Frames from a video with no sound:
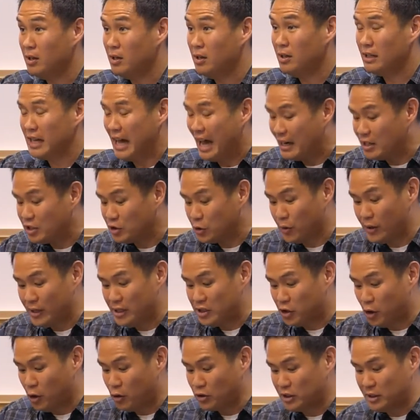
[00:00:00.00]
God has already
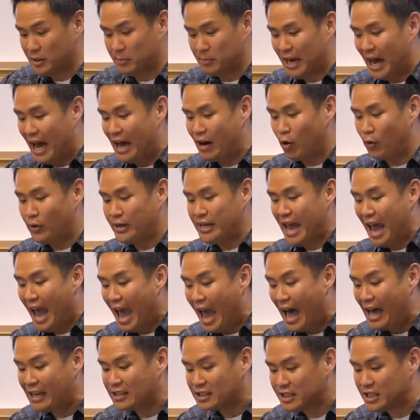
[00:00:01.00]
chosen him. God already
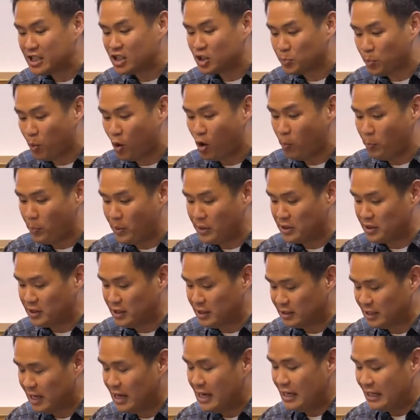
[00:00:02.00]
has his
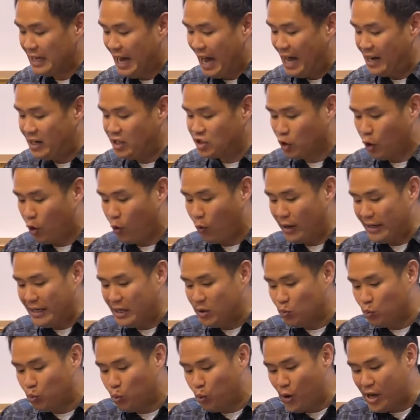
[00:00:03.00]
purposes. God is already
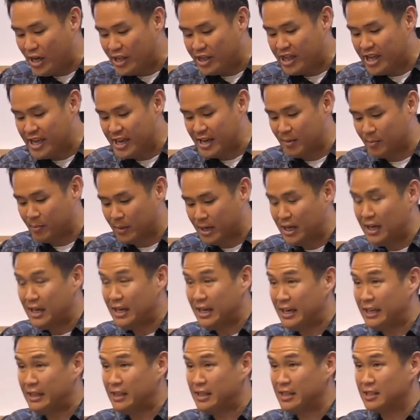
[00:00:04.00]
with him
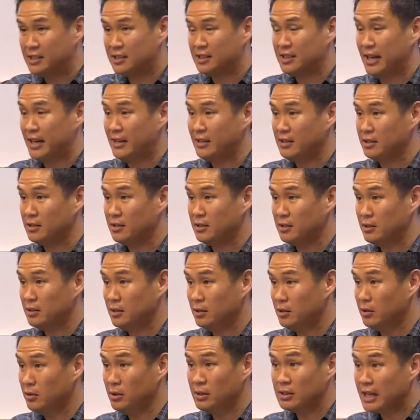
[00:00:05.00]
in this sense.
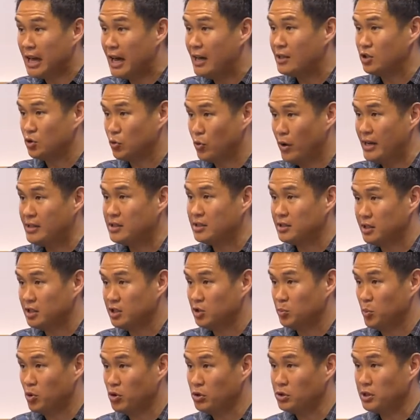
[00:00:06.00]
You know, it's God's grace and
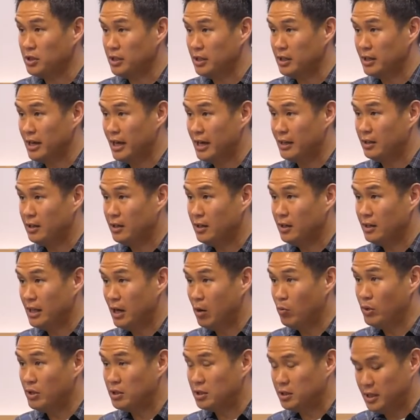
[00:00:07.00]
his mercy again that
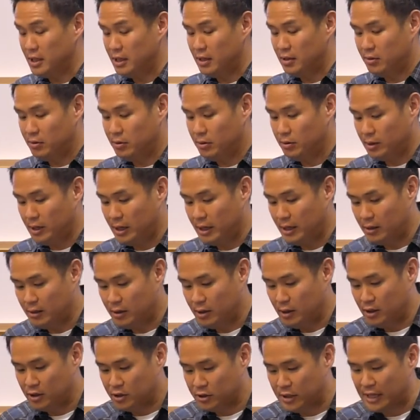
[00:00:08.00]
we see. Okay?
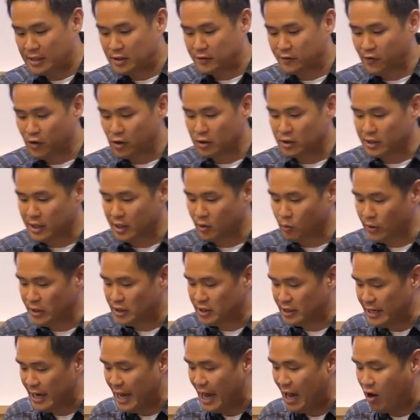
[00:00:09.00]
So that's the first thing. We
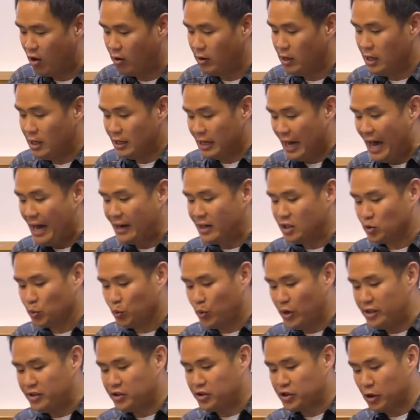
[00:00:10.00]
see how God is
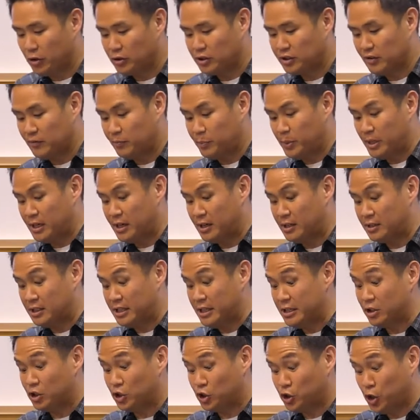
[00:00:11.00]
with Joseph because he
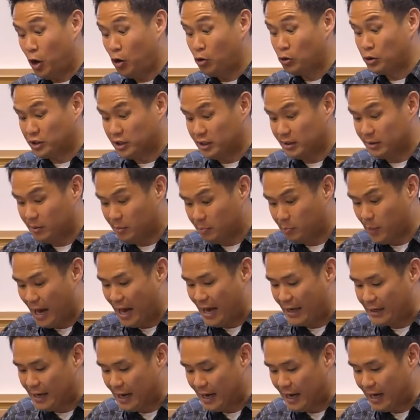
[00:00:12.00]
is chosen by
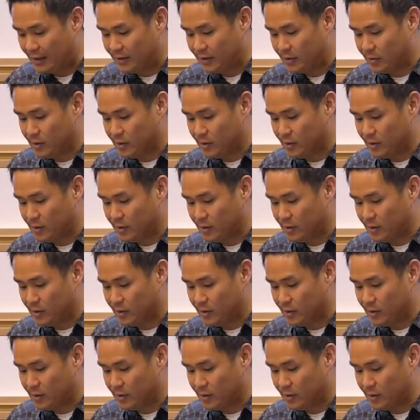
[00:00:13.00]
God.